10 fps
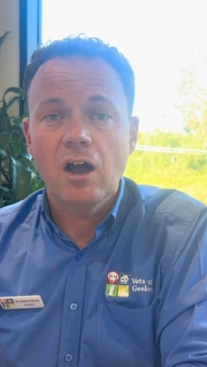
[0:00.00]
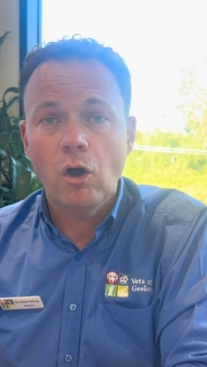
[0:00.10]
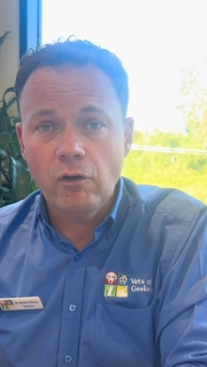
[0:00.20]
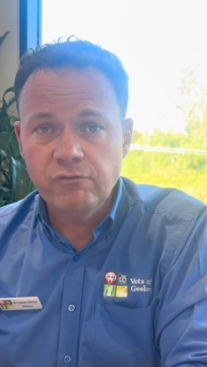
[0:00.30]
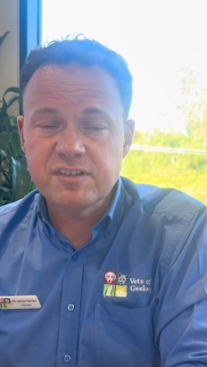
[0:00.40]

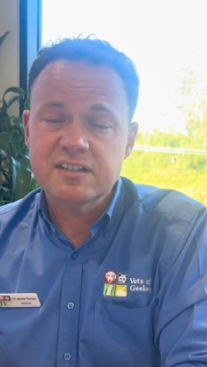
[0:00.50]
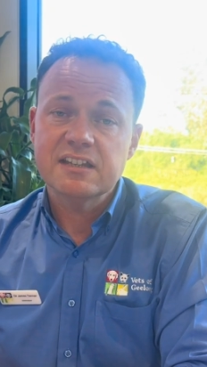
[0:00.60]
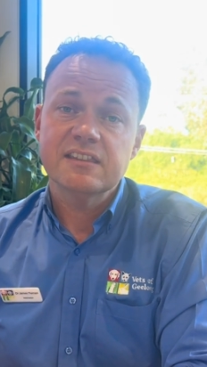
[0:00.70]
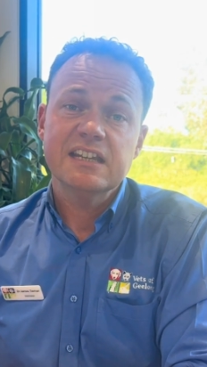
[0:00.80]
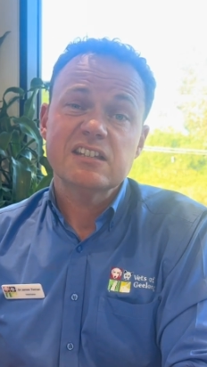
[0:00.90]
Obviously
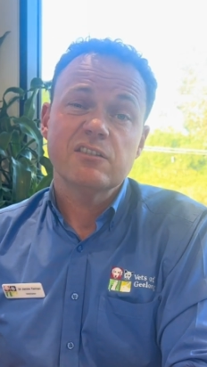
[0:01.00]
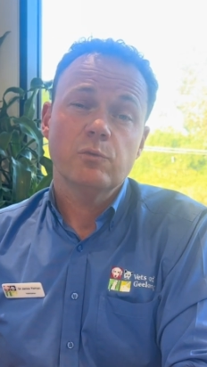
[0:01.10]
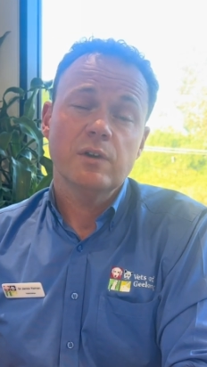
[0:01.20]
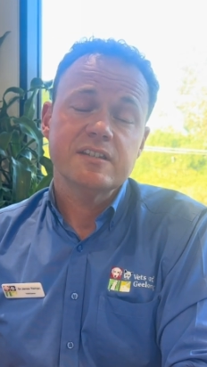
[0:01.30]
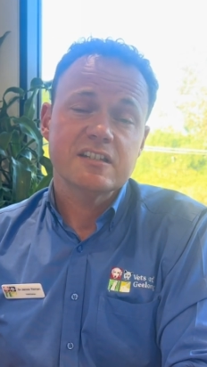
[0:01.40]
things, if
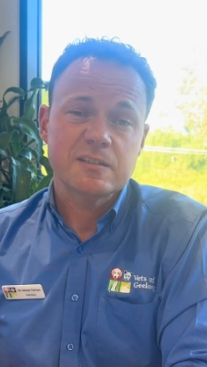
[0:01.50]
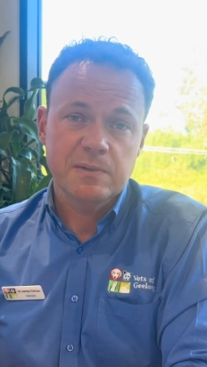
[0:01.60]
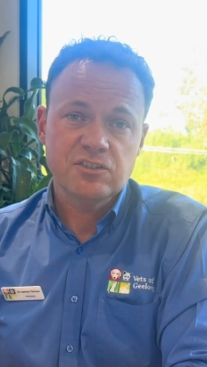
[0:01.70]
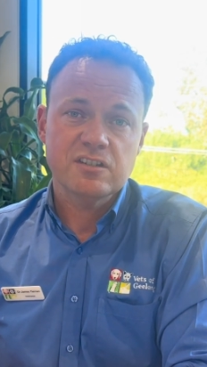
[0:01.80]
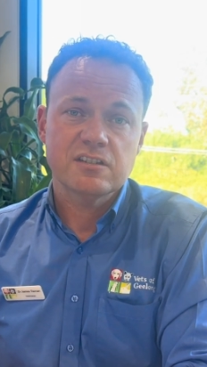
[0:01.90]
we're
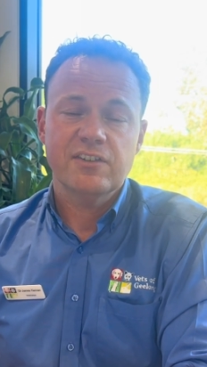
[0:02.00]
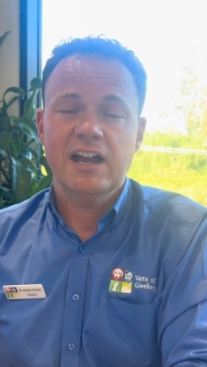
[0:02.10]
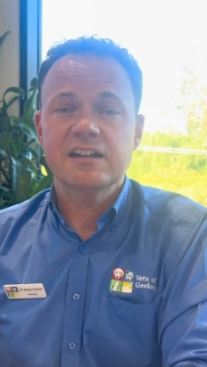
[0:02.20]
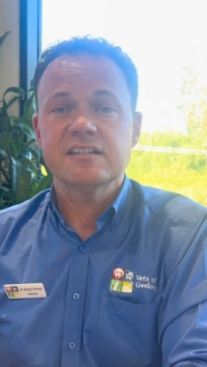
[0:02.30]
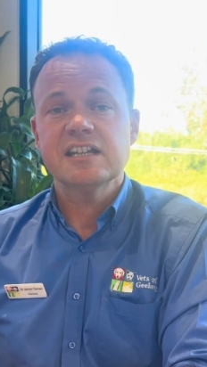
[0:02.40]
suspicious of
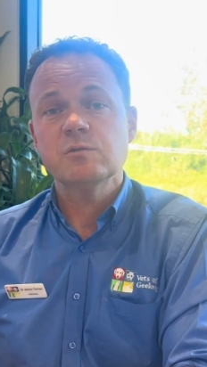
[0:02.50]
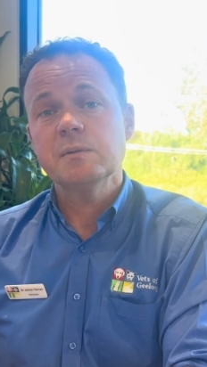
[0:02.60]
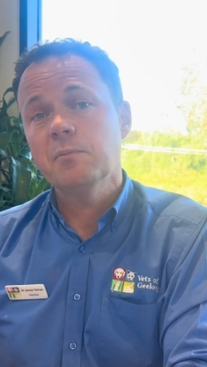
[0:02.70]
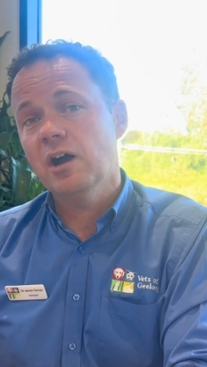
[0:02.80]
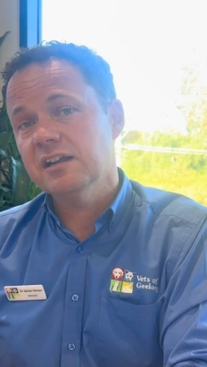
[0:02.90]
heart disease, we
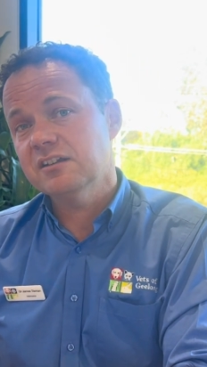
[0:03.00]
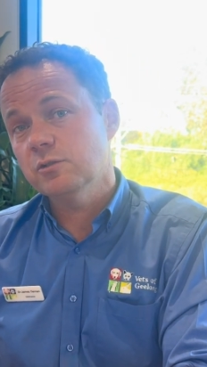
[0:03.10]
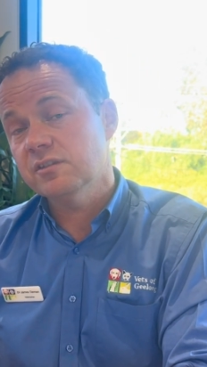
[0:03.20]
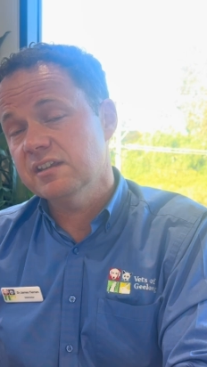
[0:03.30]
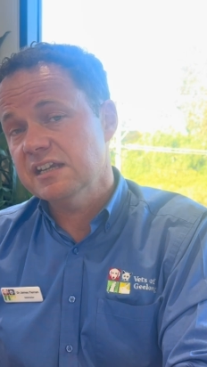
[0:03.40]
might do
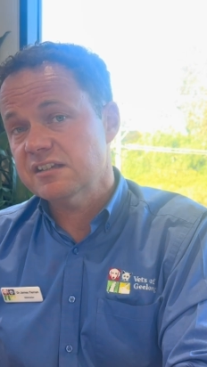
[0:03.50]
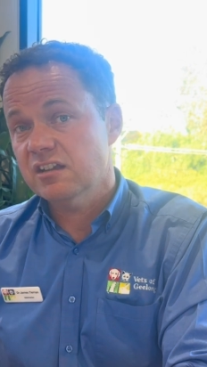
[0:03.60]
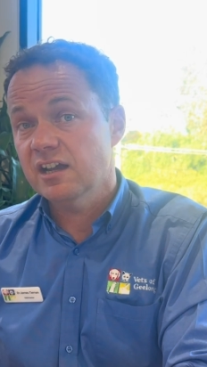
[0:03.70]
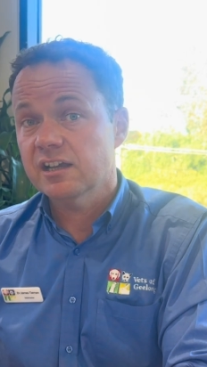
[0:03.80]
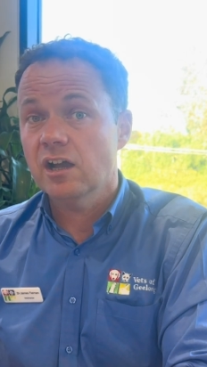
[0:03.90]
things
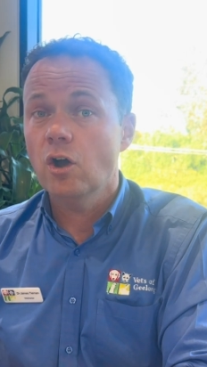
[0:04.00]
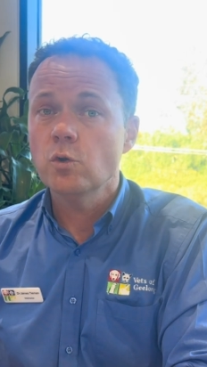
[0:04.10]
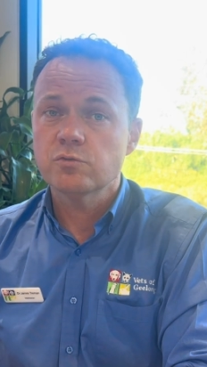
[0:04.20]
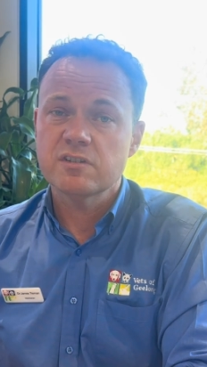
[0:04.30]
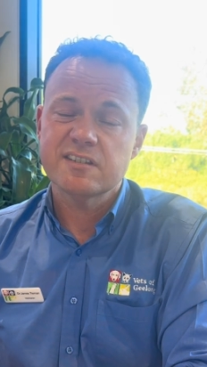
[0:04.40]
like
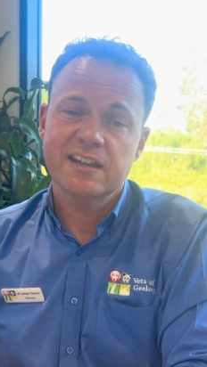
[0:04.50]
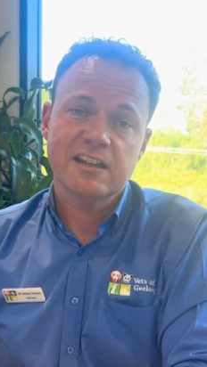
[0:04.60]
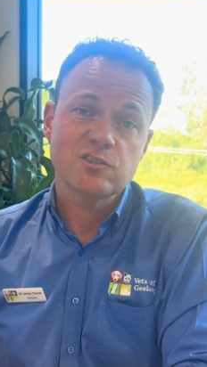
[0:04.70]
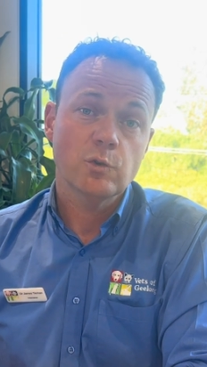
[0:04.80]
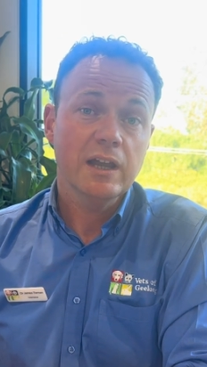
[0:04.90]

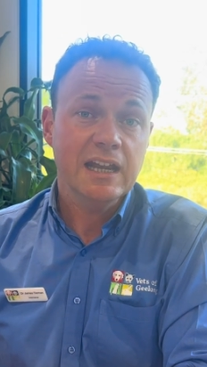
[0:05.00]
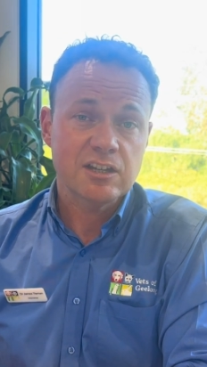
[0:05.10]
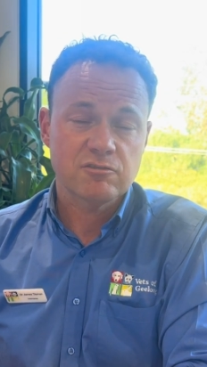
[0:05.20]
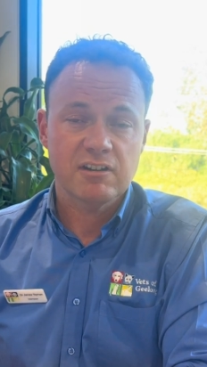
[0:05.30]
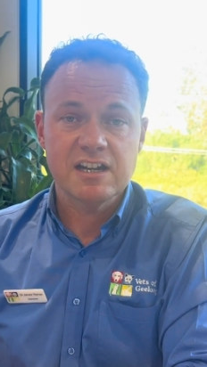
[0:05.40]
ultrasounds or
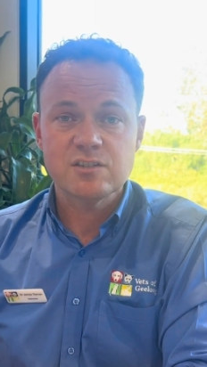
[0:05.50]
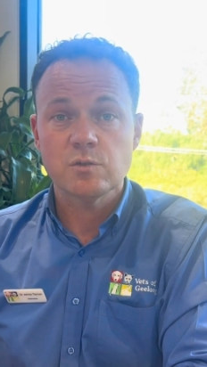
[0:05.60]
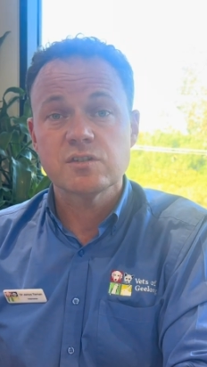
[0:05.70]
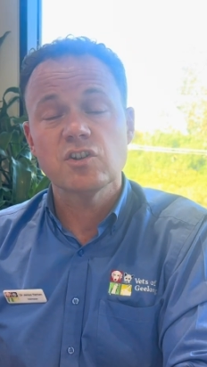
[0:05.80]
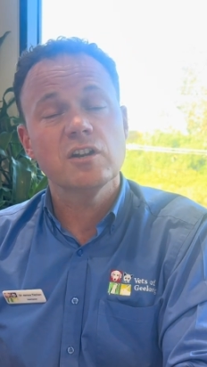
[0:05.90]
x-rays or
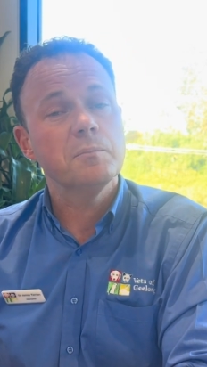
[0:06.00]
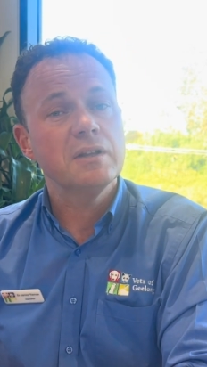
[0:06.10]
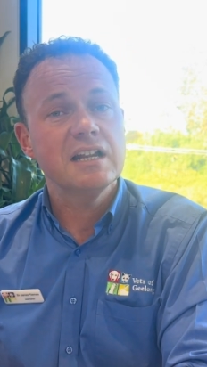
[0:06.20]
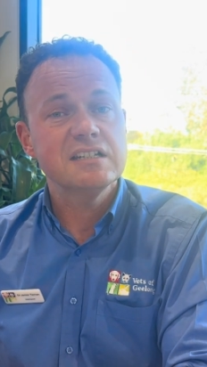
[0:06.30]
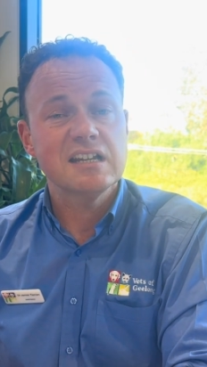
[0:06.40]
certain
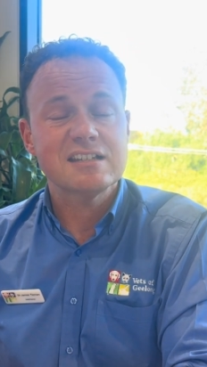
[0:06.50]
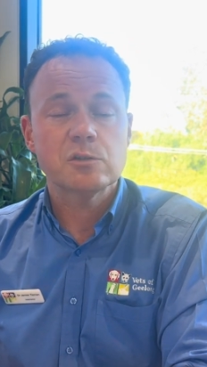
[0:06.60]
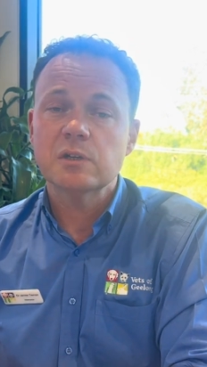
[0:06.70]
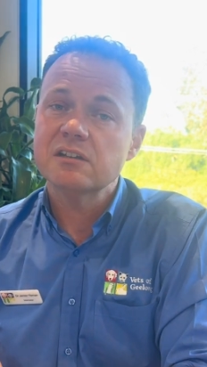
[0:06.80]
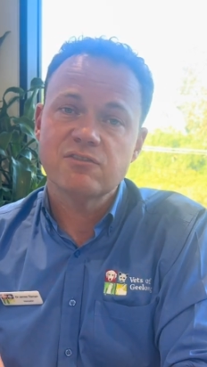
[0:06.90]
blood tests
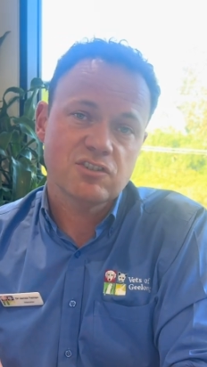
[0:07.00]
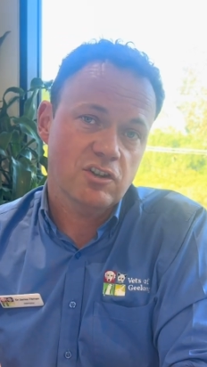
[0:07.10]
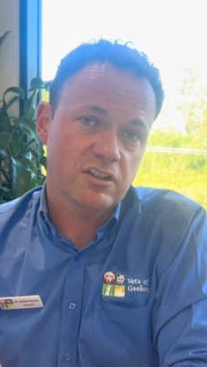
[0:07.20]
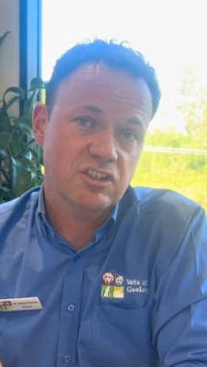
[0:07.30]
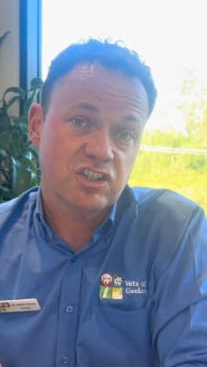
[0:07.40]
looking for
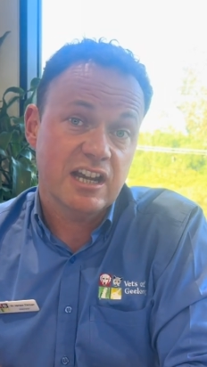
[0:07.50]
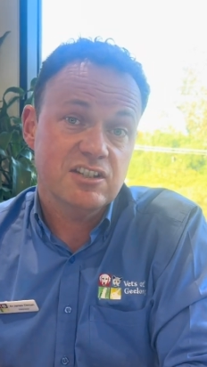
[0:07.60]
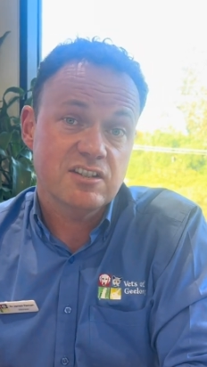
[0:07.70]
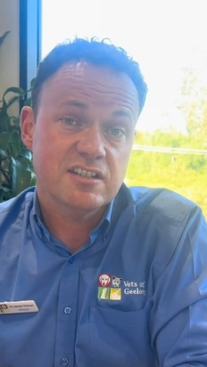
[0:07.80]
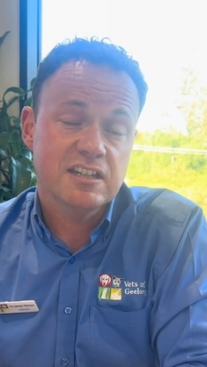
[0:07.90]
certain
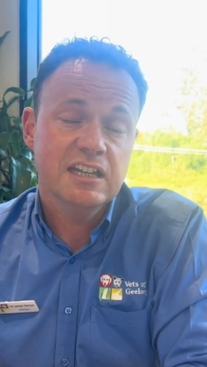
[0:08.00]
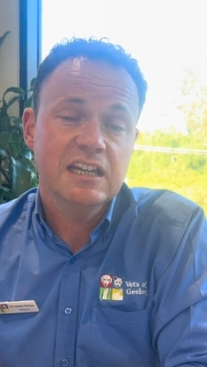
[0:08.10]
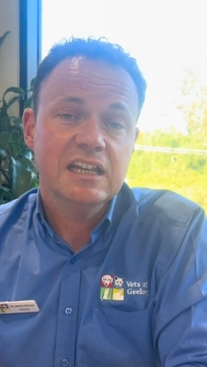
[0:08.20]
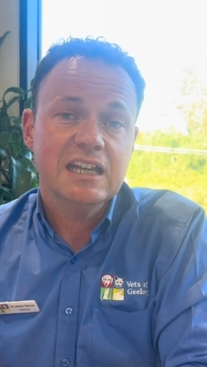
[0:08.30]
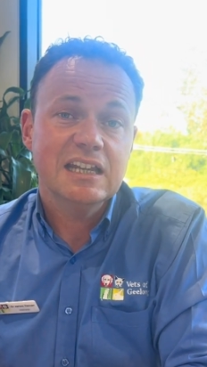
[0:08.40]
changes
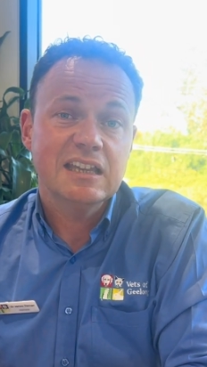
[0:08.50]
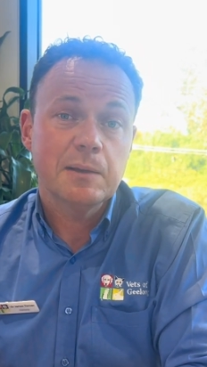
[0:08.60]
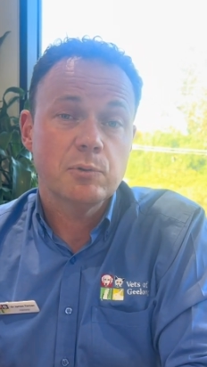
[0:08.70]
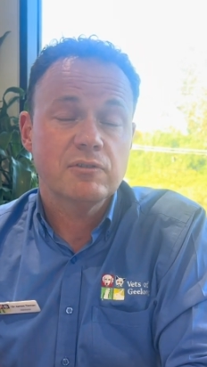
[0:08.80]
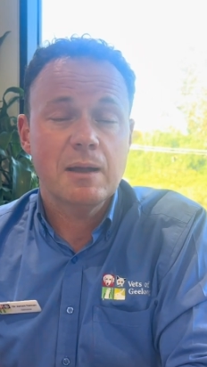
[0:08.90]
in their
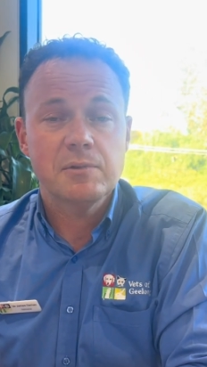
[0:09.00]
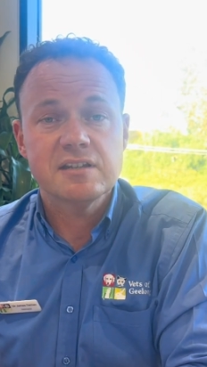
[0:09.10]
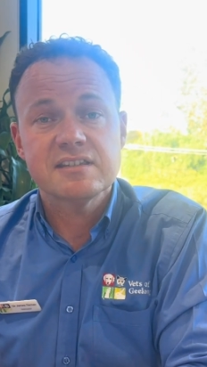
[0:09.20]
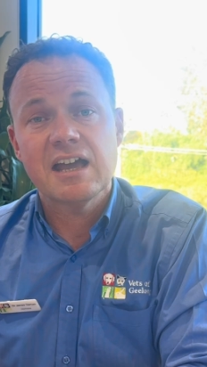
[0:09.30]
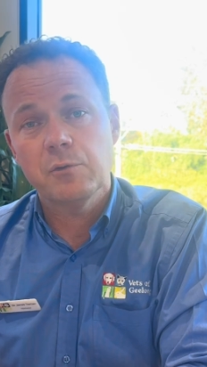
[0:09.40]

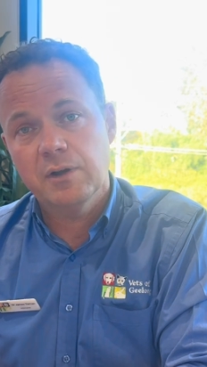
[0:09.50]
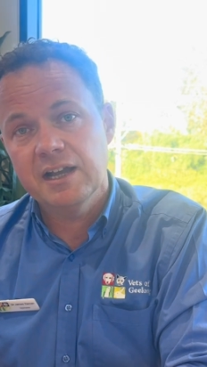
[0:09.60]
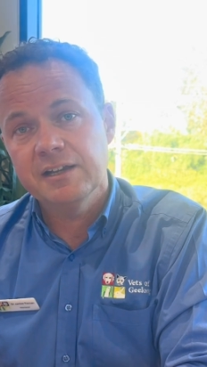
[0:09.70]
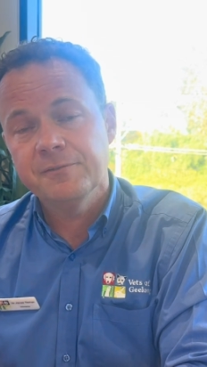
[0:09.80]
parameters that way.